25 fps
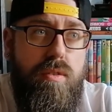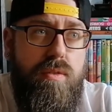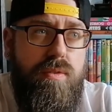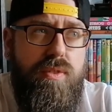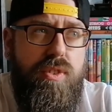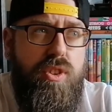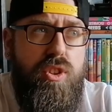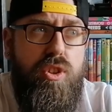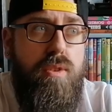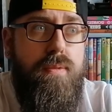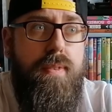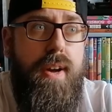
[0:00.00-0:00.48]

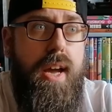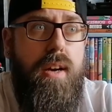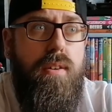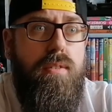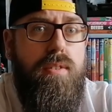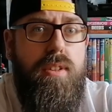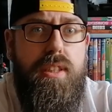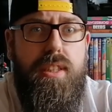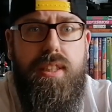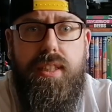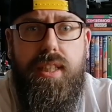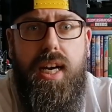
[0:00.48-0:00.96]

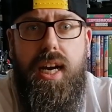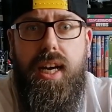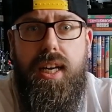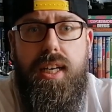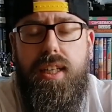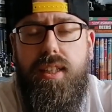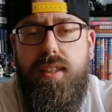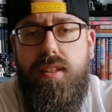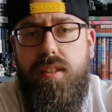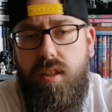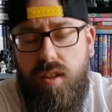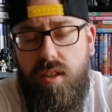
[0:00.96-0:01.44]
somehow
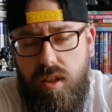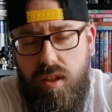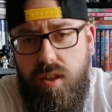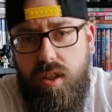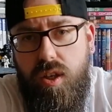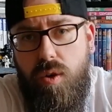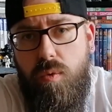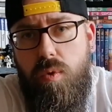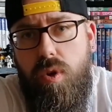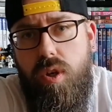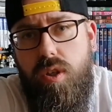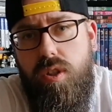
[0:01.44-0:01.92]
decided to
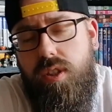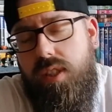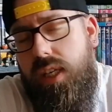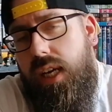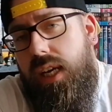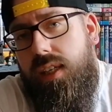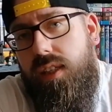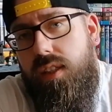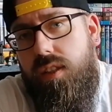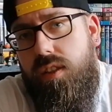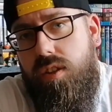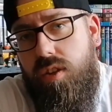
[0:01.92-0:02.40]
look at what
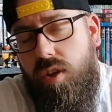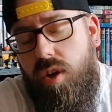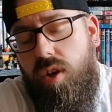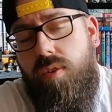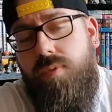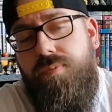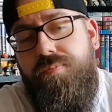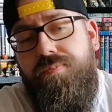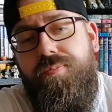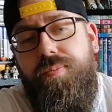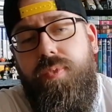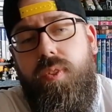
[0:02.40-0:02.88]
Zack had
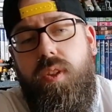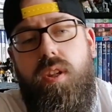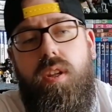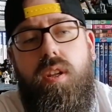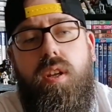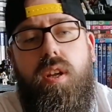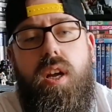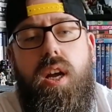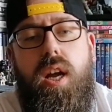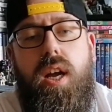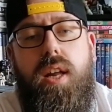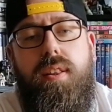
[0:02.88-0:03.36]
done
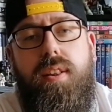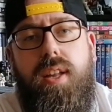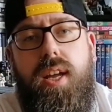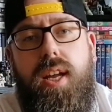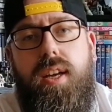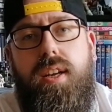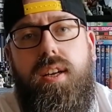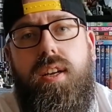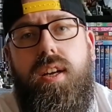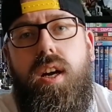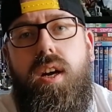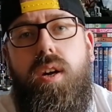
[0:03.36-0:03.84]
and
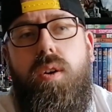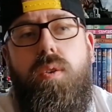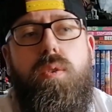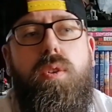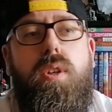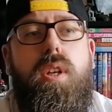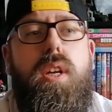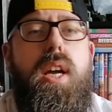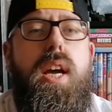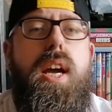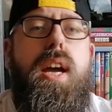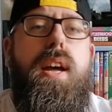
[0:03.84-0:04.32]
then go,
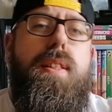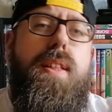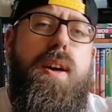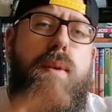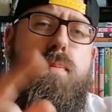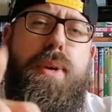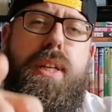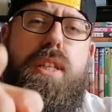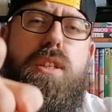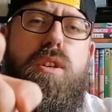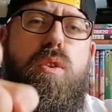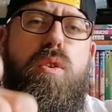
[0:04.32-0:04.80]
yeah,
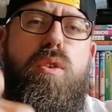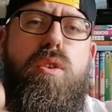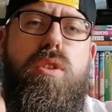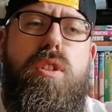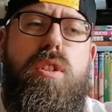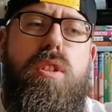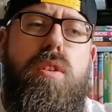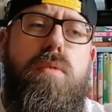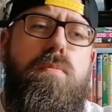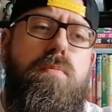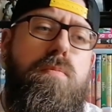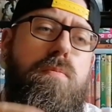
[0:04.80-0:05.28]
that bit's
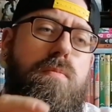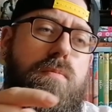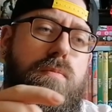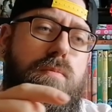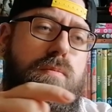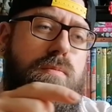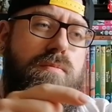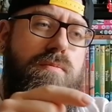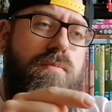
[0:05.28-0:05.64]
awesome.